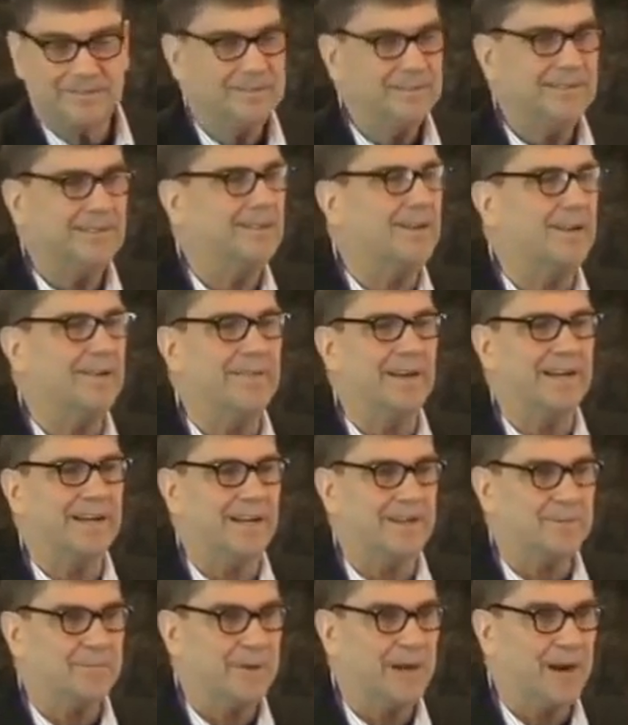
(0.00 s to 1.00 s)
you don't have that
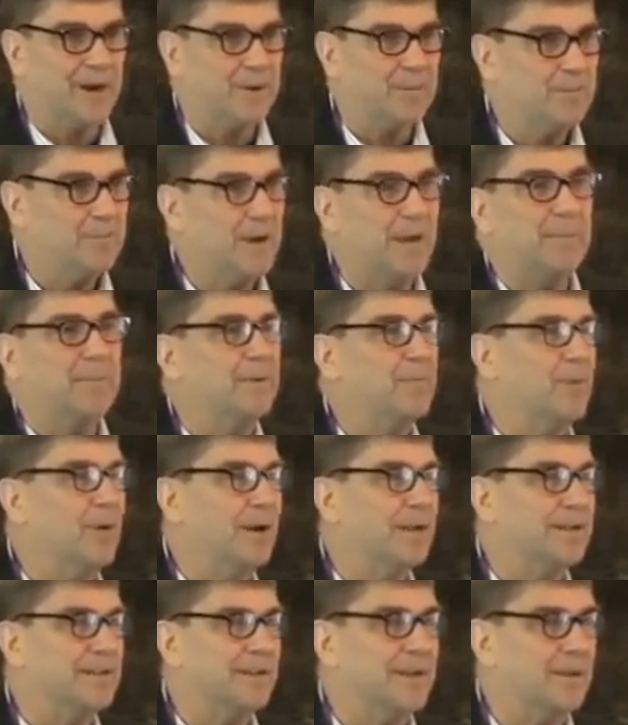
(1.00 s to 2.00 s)
kind of power. Maybe
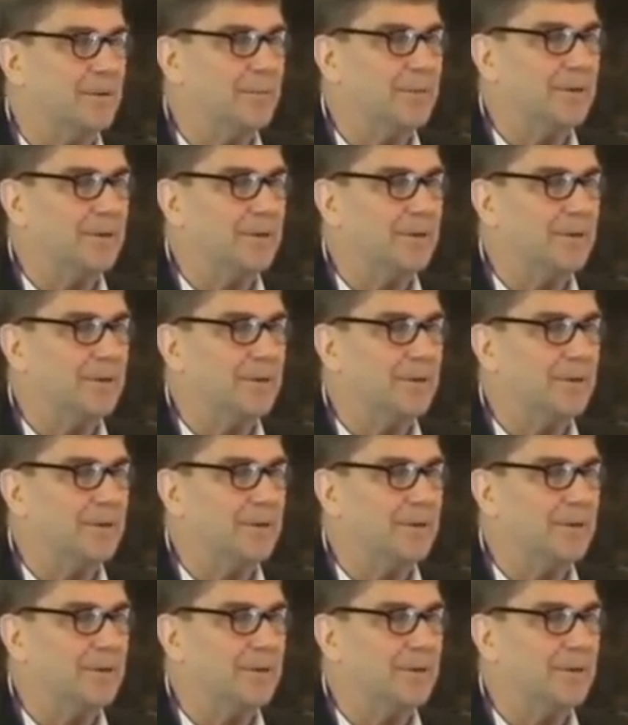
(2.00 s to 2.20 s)
one, you know, I